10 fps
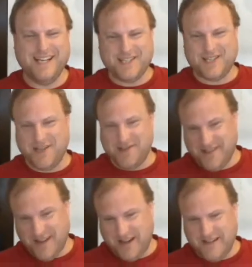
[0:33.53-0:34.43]
So
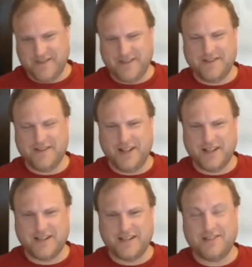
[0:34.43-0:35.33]

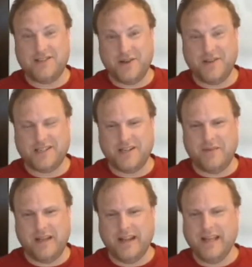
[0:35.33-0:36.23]
I'll show this in a
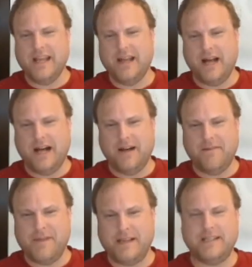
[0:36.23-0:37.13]
minute.
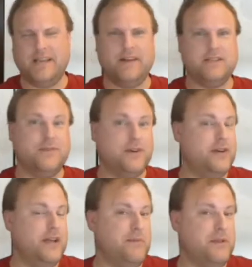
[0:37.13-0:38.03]
Basically, I've got some
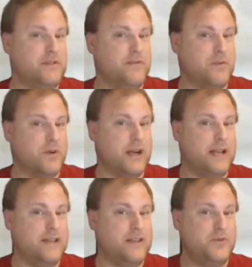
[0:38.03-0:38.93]
turntables of the work I
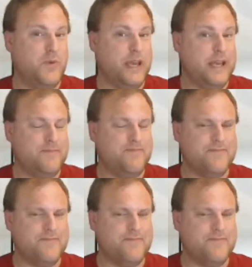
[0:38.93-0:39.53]
did this week.